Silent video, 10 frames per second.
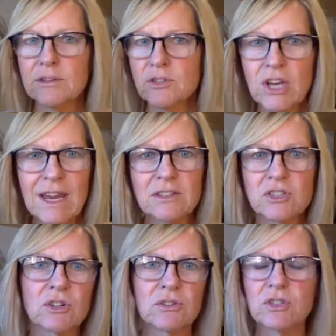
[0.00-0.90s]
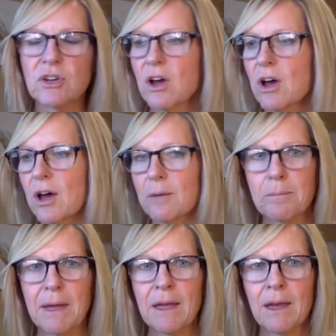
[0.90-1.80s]
change your job,
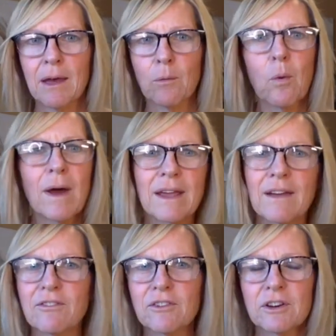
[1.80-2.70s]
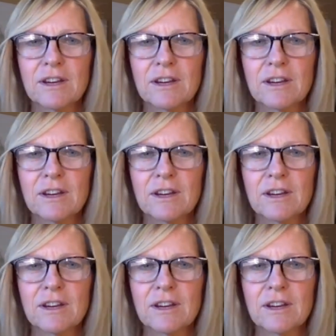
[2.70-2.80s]
whatever